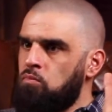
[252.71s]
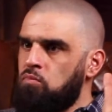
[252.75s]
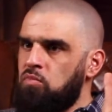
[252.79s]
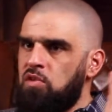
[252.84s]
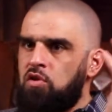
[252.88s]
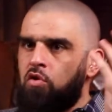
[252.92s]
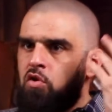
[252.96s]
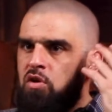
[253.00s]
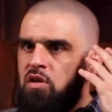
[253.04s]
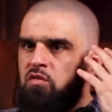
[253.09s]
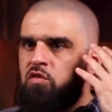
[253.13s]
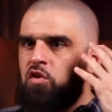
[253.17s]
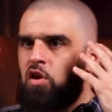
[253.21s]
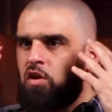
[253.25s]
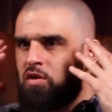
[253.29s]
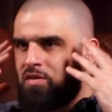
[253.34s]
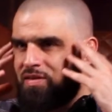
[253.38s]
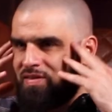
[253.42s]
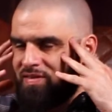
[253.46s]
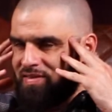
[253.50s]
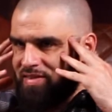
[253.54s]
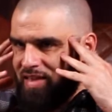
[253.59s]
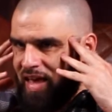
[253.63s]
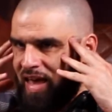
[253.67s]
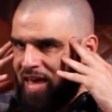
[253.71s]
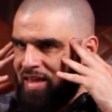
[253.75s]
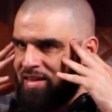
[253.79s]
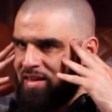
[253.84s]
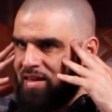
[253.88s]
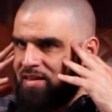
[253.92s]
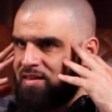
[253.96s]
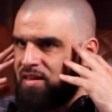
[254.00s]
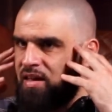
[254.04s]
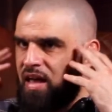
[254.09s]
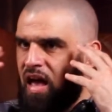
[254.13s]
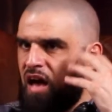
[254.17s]
They don't even understand
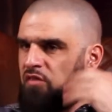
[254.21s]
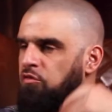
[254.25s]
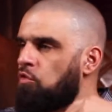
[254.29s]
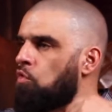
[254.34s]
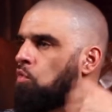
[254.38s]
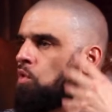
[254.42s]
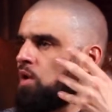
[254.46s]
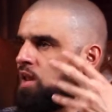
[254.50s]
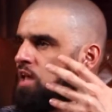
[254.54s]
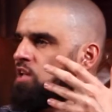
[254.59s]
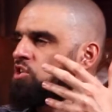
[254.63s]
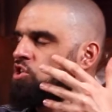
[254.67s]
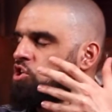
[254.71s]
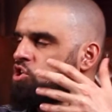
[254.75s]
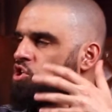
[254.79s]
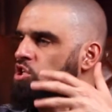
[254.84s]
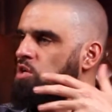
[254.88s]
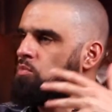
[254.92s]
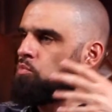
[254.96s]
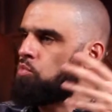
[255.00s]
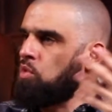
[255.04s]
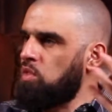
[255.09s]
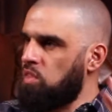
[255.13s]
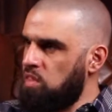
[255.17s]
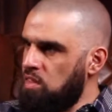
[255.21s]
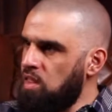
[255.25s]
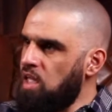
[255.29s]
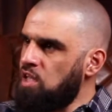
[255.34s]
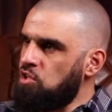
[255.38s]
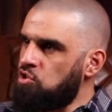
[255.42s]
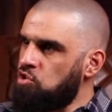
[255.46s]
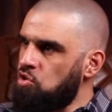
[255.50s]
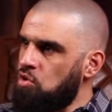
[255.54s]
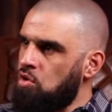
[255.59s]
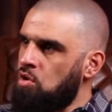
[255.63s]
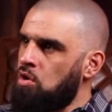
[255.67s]
that they have a relationship with
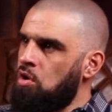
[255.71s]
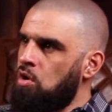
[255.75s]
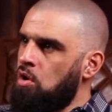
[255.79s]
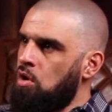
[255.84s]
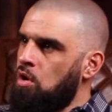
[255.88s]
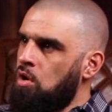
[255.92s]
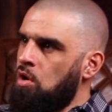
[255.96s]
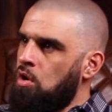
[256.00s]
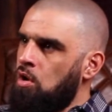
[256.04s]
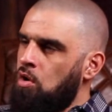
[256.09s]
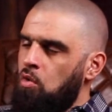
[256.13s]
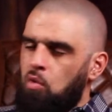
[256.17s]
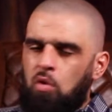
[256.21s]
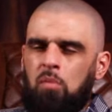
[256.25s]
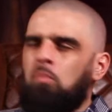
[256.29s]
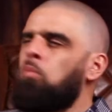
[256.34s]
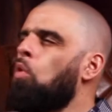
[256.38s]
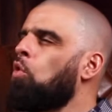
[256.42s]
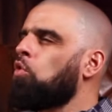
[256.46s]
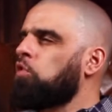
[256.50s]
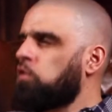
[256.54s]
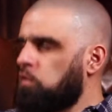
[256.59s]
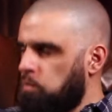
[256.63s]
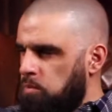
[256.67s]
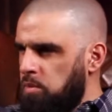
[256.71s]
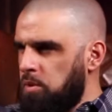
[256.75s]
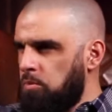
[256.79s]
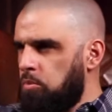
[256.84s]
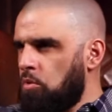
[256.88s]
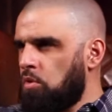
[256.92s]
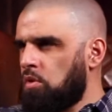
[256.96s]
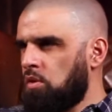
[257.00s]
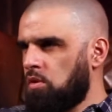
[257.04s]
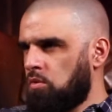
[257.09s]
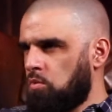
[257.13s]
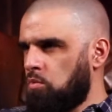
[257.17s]
nature. Well, most
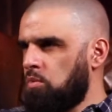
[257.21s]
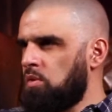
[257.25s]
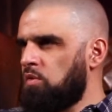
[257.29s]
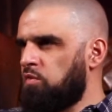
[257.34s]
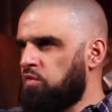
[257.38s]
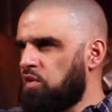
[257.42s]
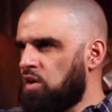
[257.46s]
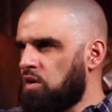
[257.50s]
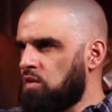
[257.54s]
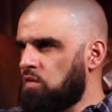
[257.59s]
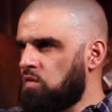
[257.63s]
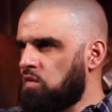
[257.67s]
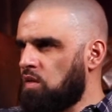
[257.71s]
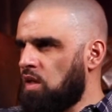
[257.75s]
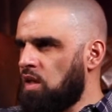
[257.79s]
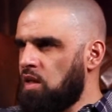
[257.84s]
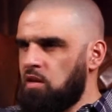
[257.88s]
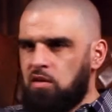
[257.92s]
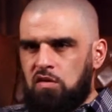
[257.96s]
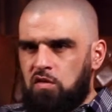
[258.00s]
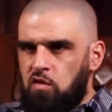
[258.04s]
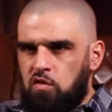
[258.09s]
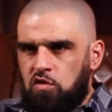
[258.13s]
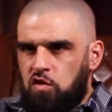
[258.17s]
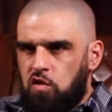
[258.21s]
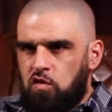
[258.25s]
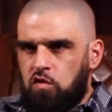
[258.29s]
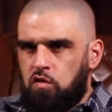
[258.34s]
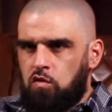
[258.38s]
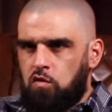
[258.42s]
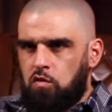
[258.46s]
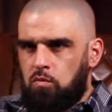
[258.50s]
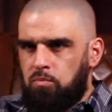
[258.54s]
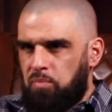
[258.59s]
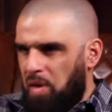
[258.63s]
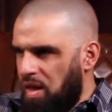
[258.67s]
people, it would be fair to say. And this is
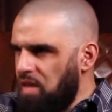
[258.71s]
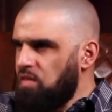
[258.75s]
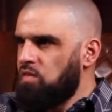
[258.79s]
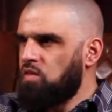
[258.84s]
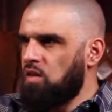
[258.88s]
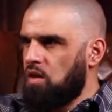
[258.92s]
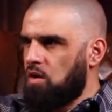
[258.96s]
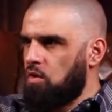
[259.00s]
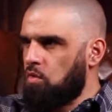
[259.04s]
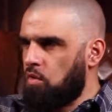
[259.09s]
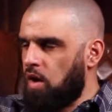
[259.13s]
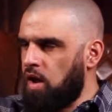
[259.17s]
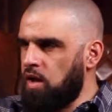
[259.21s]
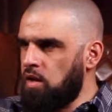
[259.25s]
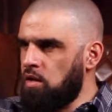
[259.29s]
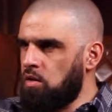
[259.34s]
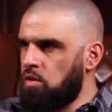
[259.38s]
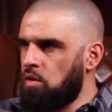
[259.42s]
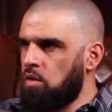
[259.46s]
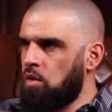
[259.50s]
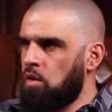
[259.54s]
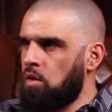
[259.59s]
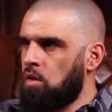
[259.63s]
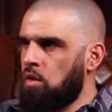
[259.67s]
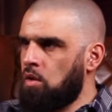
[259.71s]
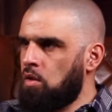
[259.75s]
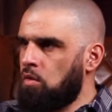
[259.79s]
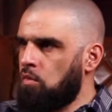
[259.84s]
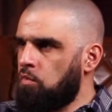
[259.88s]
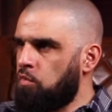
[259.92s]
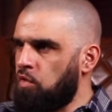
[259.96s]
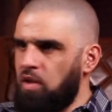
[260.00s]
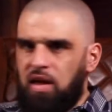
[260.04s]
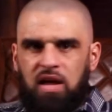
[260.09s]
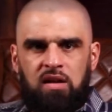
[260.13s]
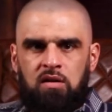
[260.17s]
just basic, right?
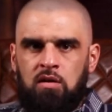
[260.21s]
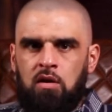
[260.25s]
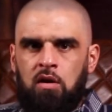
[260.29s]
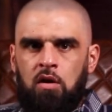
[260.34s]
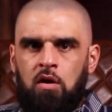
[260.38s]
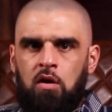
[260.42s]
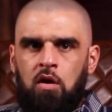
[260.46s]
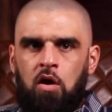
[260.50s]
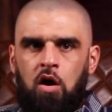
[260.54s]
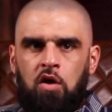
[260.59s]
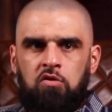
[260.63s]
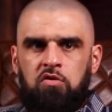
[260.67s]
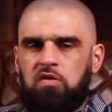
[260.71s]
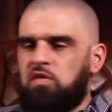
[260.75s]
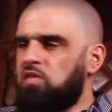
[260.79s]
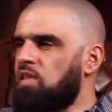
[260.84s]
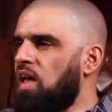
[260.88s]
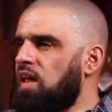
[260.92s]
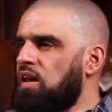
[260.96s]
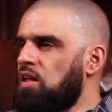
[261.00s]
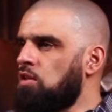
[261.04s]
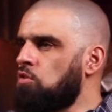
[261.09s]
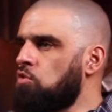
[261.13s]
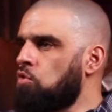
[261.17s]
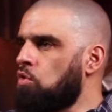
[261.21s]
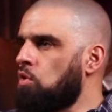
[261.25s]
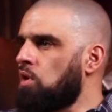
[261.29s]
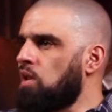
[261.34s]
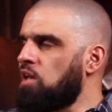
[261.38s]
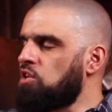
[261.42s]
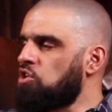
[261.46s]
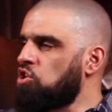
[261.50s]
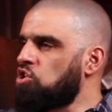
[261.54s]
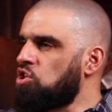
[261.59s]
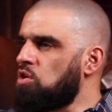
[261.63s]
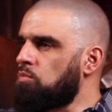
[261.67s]
Forget understanding your
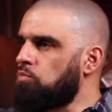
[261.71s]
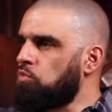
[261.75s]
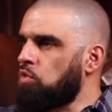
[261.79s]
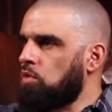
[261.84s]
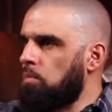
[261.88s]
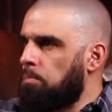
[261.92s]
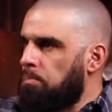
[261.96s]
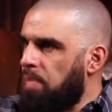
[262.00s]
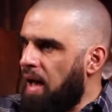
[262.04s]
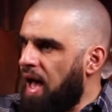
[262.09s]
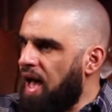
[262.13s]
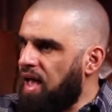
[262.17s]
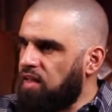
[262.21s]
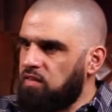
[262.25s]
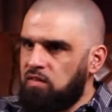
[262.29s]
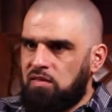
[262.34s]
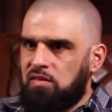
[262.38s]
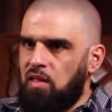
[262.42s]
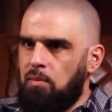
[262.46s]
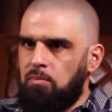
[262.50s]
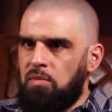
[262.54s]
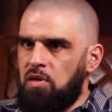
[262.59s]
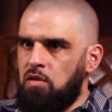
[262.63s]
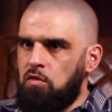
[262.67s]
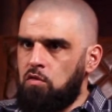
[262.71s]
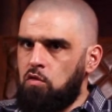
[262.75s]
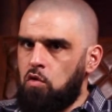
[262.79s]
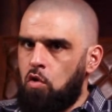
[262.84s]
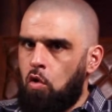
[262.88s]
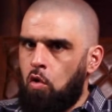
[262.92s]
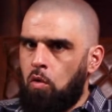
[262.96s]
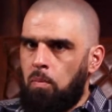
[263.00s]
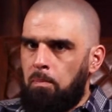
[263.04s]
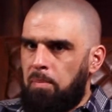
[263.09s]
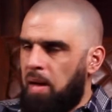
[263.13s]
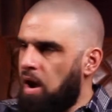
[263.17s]
relationship to the past, that means your
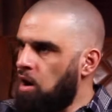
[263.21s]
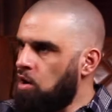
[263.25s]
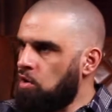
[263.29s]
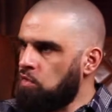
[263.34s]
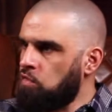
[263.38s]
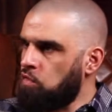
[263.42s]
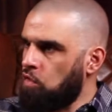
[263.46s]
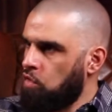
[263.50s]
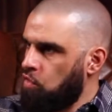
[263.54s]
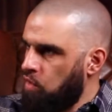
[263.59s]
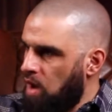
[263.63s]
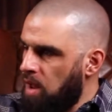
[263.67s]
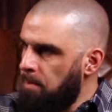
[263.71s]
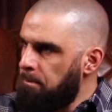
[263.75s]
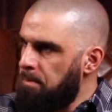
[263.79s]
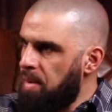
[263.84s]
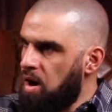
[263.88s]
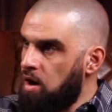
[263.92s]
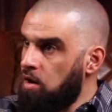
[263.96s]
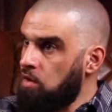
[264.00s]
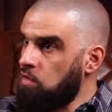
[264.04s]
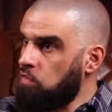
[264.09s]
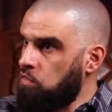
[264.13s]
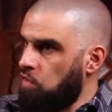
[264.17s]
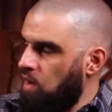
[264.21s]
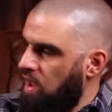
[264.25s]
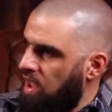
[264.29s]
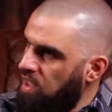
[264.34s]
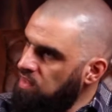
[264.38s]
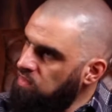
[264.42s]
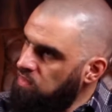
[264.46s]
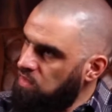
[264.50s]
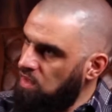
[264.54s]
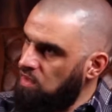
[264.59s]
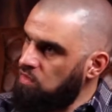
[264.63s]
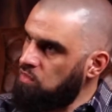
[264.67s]
own parents, your grandparents, your
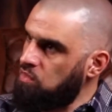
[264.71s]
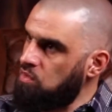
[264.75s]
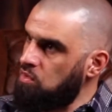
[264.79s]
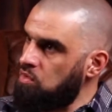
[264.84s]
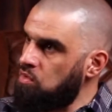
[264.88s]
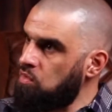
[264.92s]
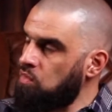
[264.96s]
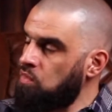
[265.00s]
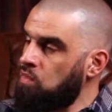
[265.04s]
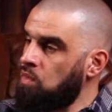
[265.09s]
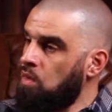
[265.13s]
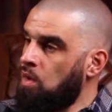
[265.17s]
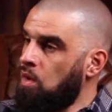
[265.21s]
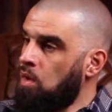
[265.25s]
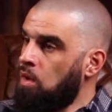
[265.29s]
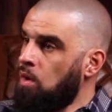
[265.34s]
ancestors,